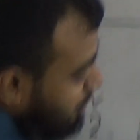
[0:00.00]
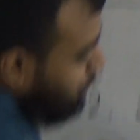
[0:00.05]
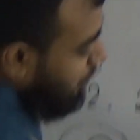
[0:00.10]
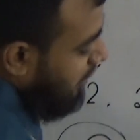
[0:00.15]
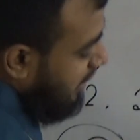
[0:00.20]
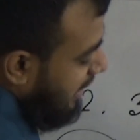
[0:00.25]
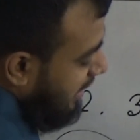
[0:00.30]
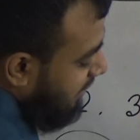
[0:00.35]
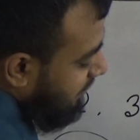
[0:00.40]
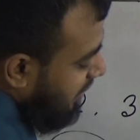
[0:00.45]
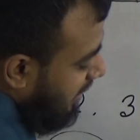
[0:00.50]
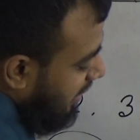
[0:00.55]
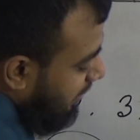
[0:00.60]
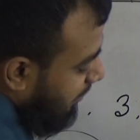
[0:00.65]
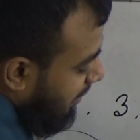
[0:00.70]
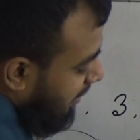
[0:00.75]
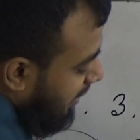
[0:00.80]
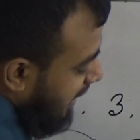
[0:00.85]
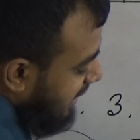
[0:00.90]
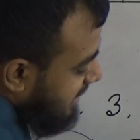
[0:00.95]
we have the number
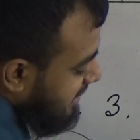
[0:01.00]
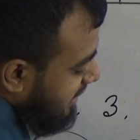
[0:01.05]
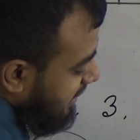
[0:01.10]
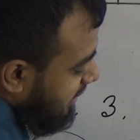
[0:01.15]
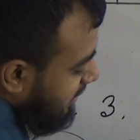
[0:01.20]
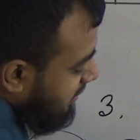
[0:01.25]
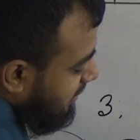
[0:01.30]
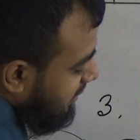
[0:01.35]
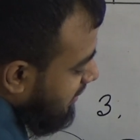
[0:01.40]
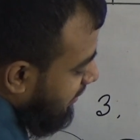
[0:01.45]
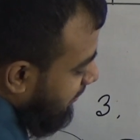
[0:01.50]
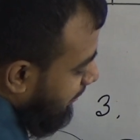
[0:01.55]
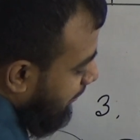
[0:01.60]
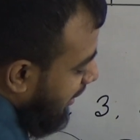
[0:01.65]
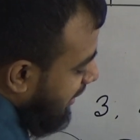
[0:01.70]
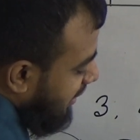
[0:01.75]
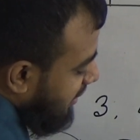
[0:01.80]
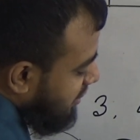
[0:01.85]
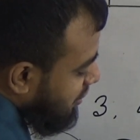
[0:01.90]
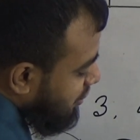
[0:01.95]
19. My
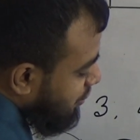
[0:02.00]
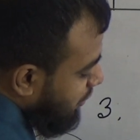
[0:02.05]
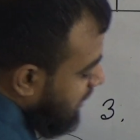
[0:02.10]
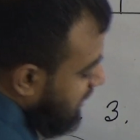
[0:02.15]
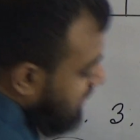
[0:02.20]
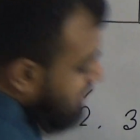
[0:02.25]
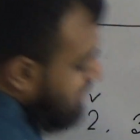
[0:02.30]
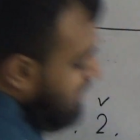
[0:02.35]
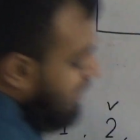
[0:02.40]
dear students,